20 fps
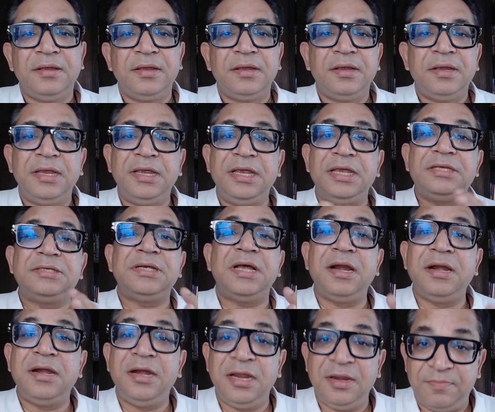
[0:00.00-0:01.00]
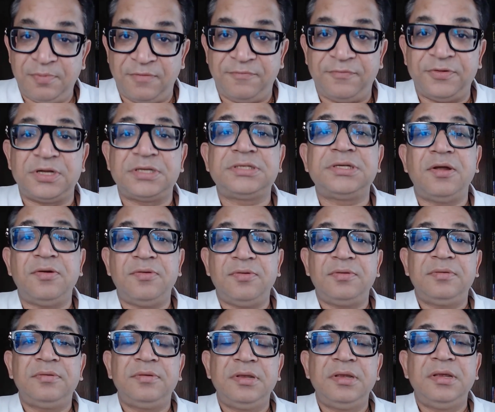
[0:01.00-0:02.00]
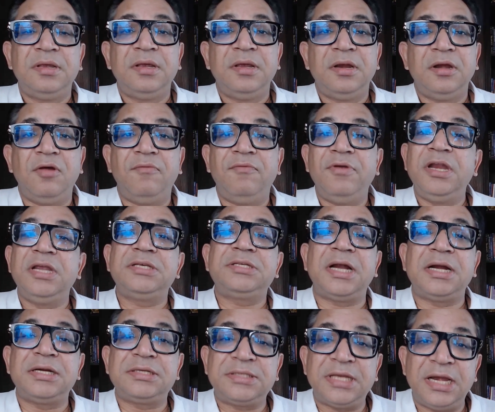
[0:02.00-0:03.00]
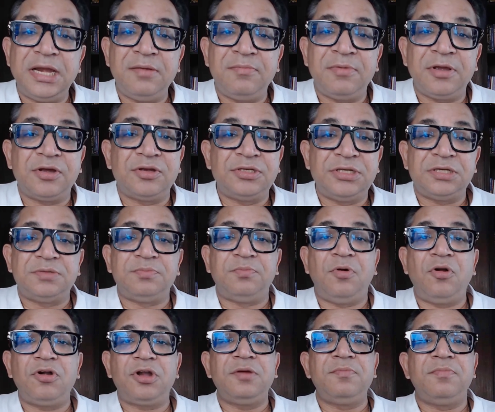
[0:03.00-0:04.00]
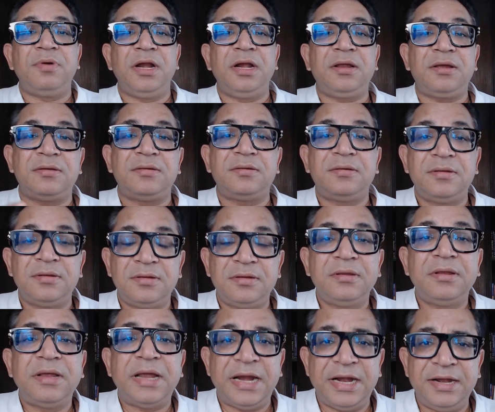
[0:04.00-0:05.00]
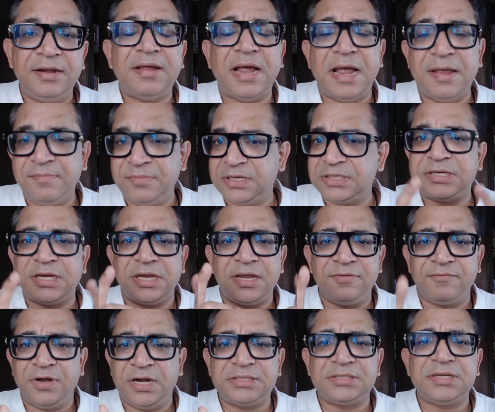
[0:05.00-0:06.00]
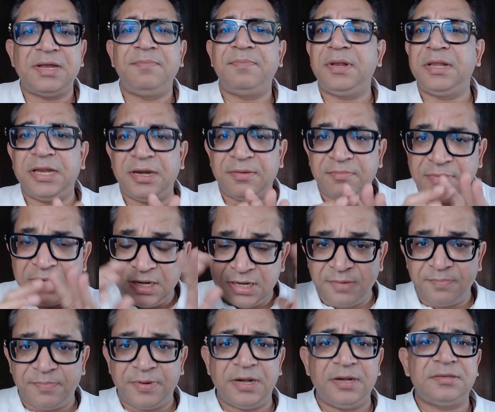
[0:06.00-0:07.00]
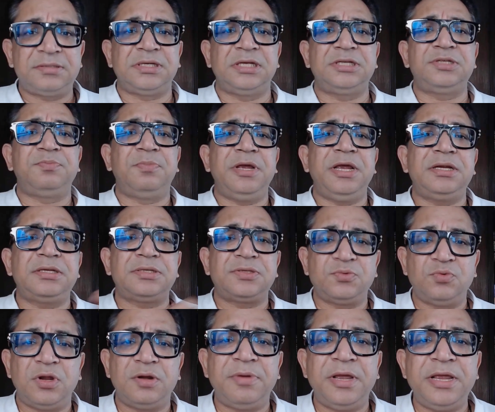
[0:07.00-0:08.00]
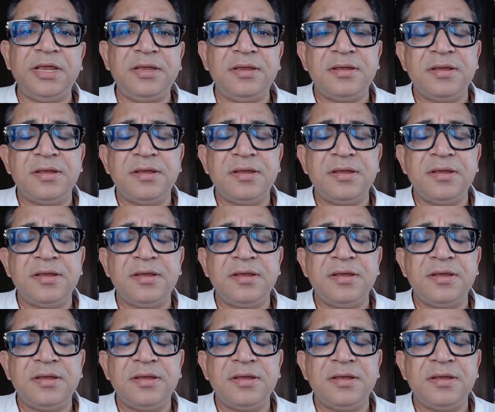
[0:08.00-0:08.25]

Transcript: He is earning profits now. Now, when he starts selling, because he is bought in bulk, and I'm just taking one example, there are multiple such buyers who are buying.